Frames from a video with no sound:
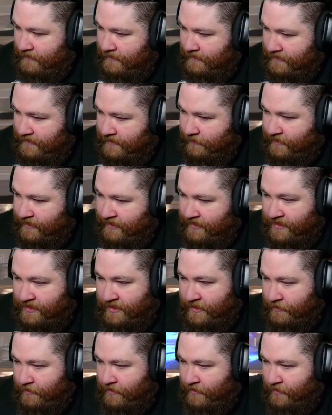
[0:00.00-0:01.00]
See, why does he
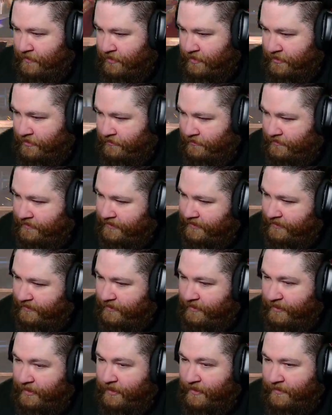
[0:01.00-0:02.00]
use the shield there?
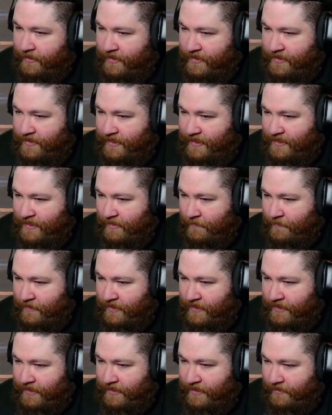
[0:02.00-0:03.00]
Because that's
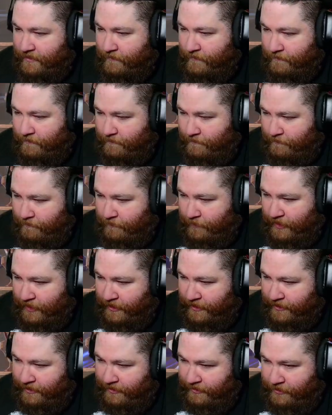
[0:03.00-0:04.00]
something I could
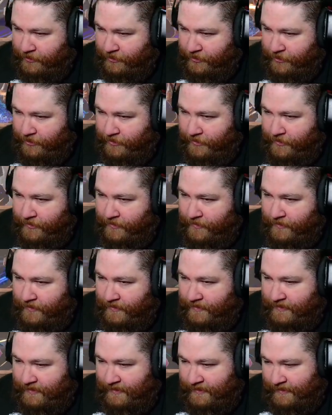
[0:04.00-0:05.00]
punish,
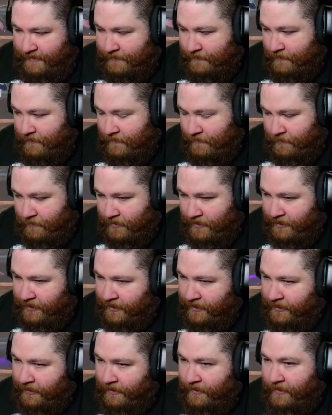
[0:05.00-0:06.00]

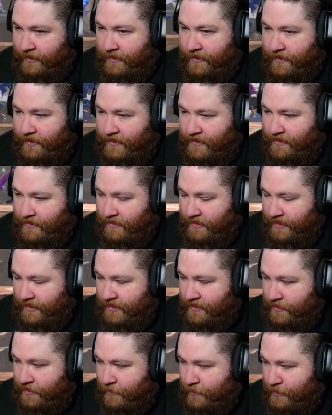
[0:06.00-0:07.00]
right? Is
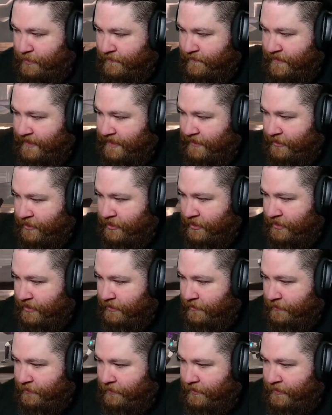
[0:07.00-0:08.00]
his use of that
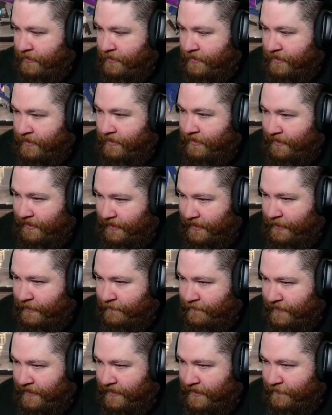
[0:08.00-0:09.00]
shield,
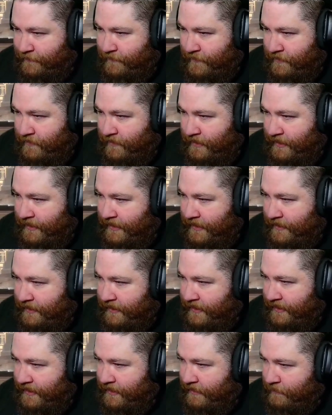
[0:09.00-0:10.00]
if I could figure out how to
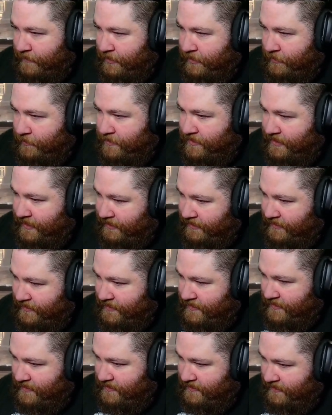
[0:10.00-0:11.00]
get him to use that
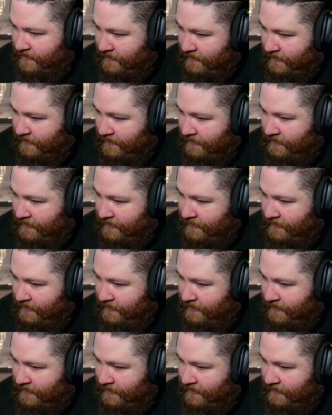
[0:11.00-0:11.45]
consistently.